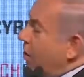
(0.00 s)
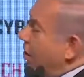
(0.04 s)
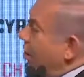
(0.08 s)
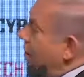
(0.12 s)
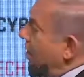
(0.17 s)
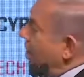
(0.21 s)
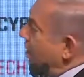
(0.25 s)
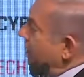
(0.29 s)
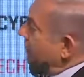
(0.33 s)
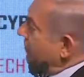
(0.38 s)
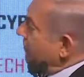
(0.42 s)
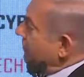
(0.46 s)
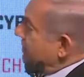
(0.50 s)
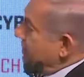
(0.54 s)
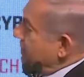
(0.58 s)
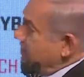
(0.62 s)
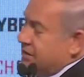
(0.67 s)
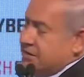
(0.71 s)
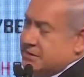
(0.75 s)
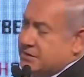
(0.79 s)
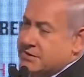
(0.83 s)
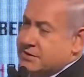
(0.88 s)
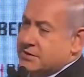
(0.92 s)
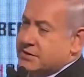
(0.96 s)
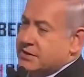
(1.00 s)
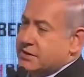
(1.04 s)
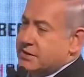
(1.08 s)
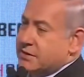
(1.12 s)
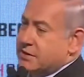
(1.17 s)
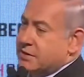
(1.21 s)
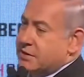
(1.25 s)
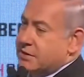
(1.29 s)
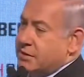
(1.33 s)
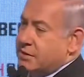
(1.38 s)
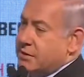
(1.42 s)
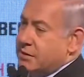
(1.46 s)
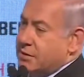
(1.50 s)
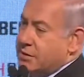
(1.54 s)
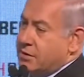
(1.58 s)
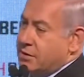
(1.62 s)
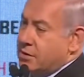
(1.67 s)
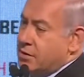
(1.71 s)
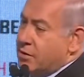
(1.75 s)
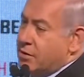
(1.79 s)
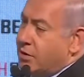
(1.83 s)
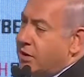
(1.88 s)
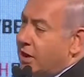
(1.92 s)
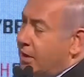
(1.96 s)
All of these
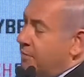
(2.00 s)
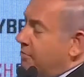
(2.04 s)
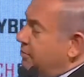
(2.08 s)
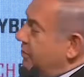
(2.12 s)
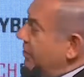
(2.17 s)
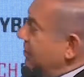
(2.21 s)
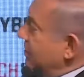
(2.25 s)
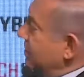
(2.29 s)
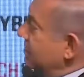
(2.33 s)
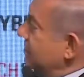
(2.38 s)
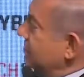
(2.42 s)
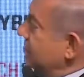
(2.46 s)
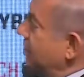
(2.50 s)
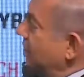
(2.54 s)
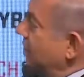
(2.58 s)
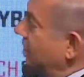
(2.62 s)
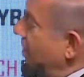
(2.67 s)
new companies,